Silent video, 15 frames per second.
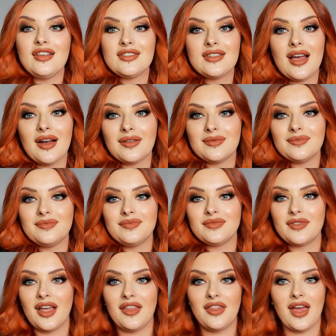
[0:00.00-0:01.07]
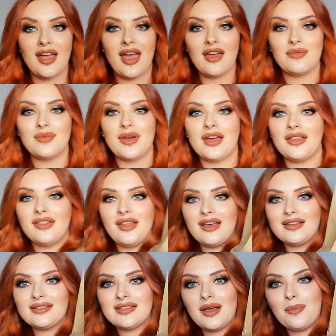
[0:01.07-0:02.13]
So, they gave me
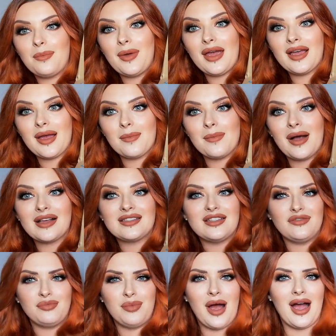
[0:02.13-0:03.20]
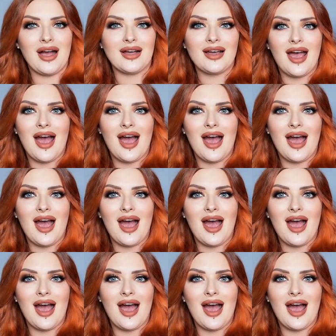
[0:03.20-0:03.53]
this big massive bag,